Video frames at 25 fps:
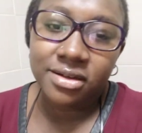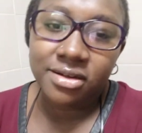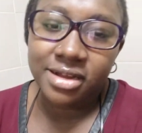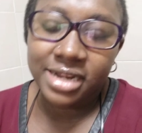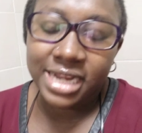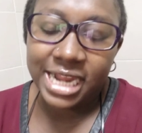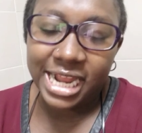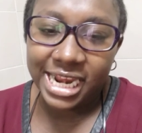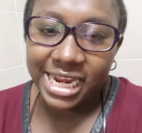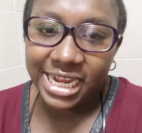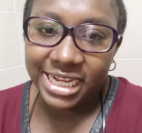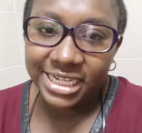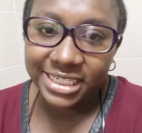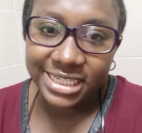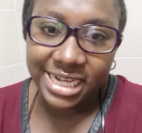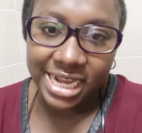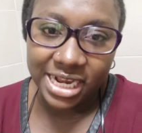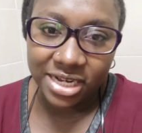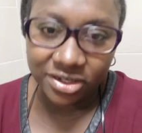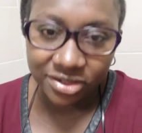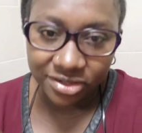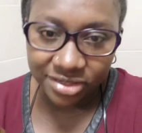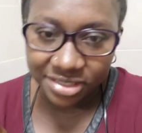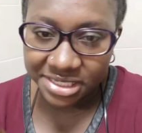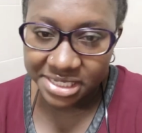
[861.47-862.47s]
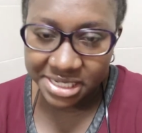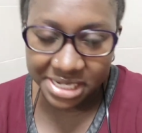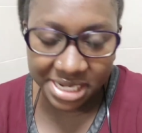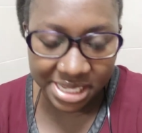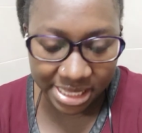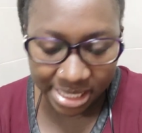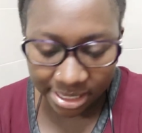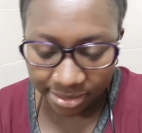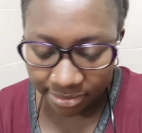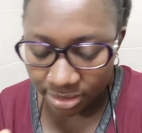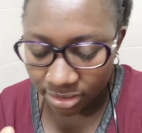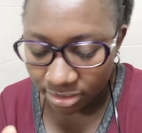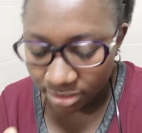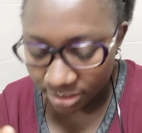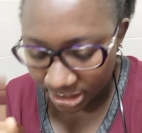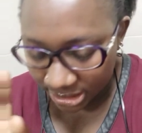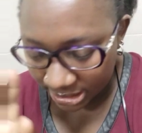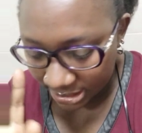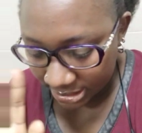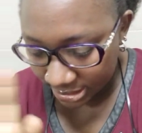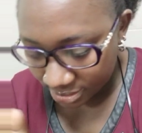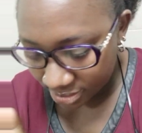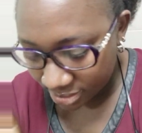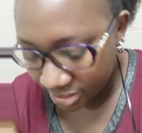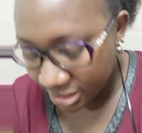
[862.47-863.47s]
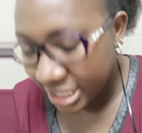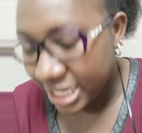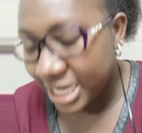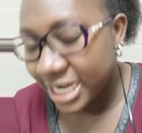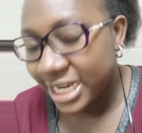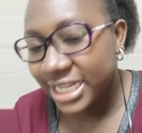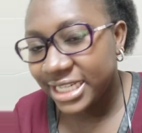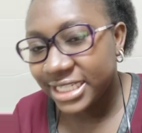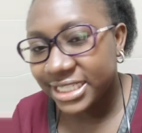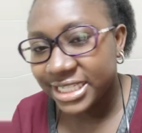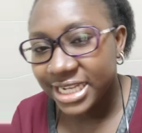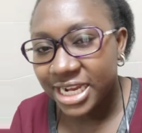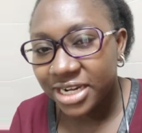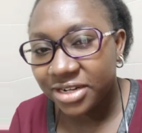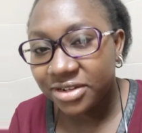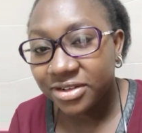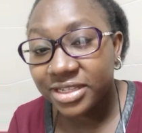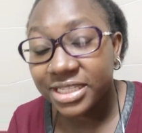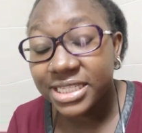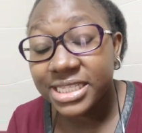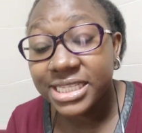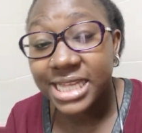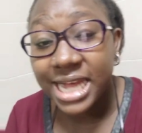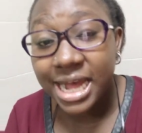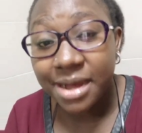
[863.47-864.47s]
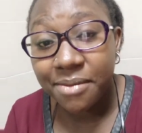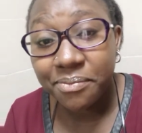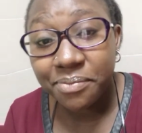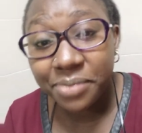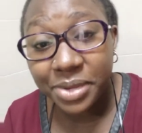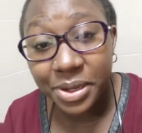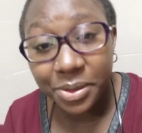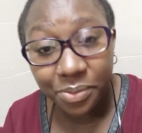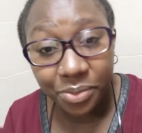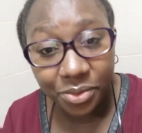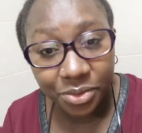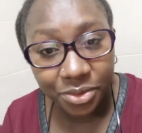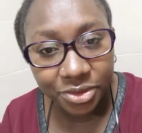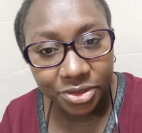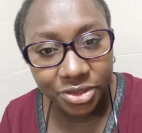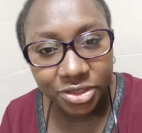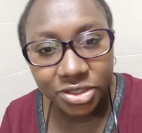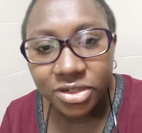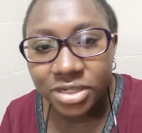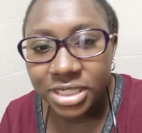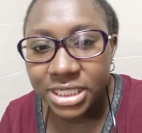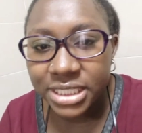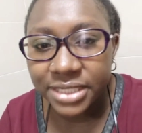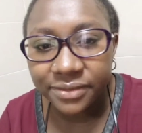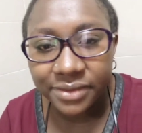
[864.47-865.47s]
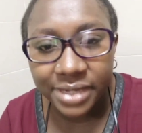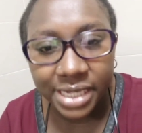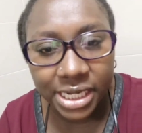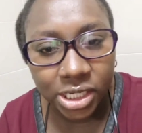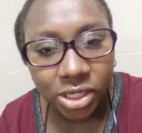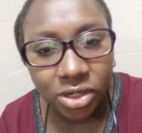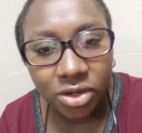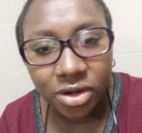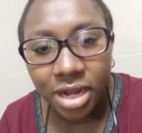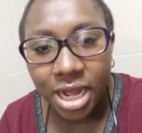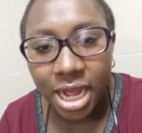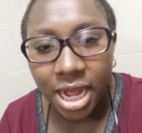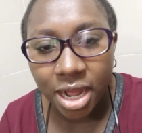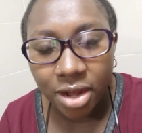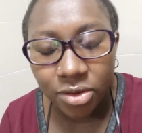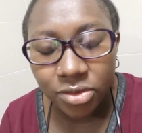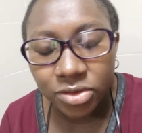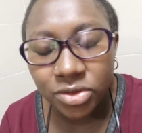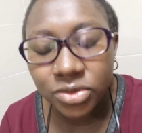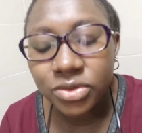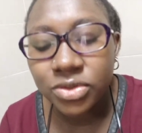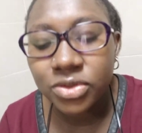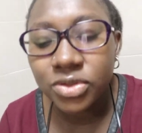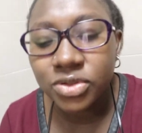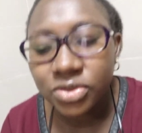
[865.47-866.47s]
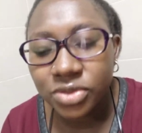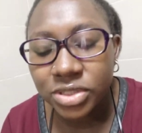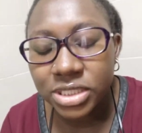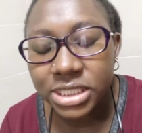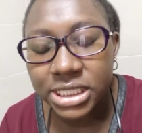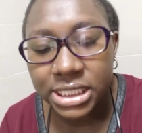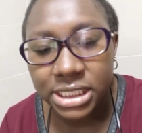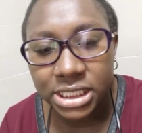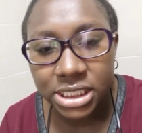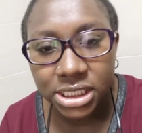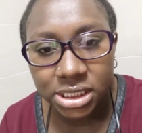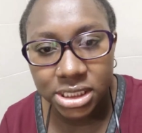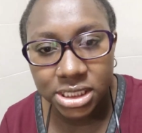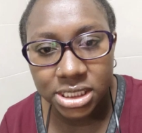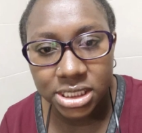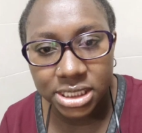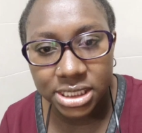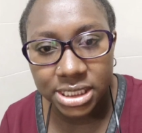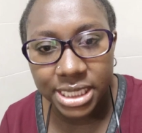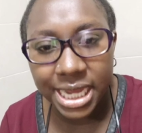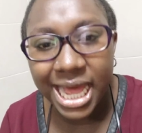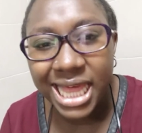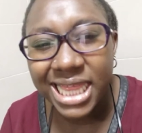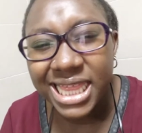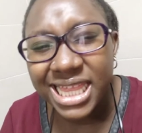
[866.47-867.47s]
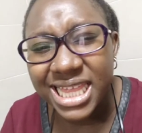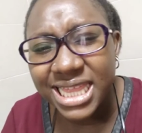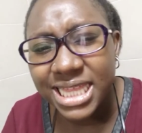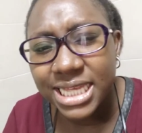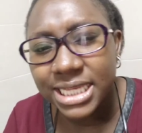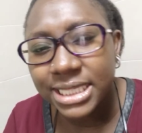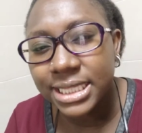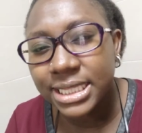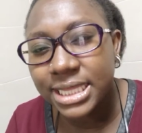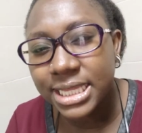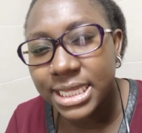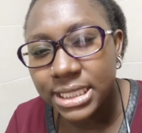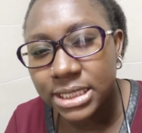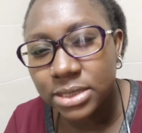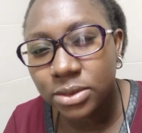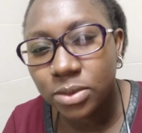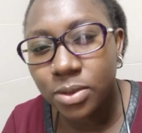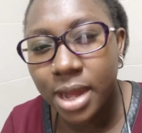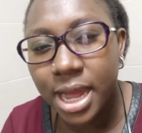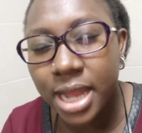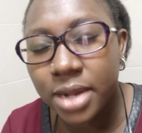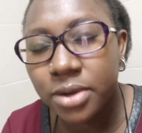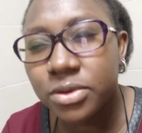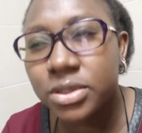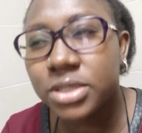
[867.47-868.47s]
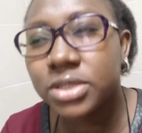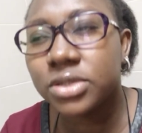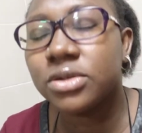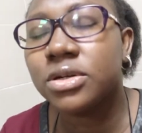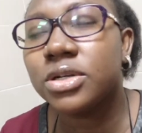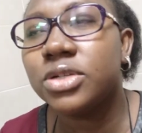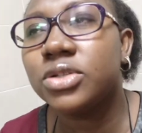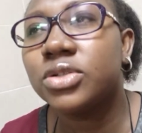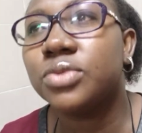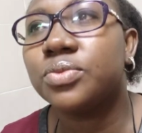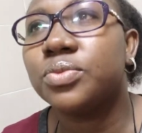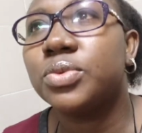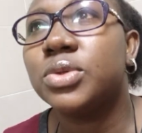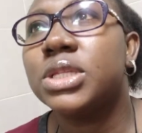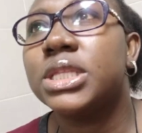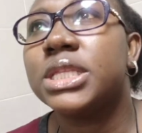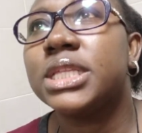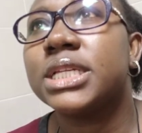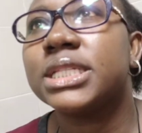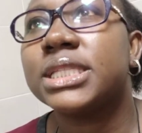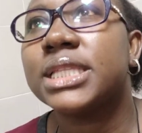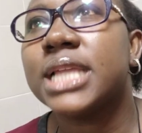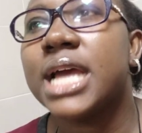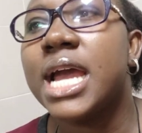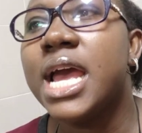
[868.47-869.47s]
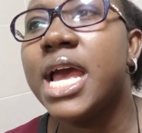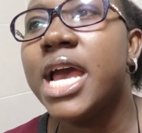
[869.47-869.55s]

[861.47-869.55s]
On a later note, this is on a later note. Some people don't even know how to do this shit. And then there's this one who is going to pull this.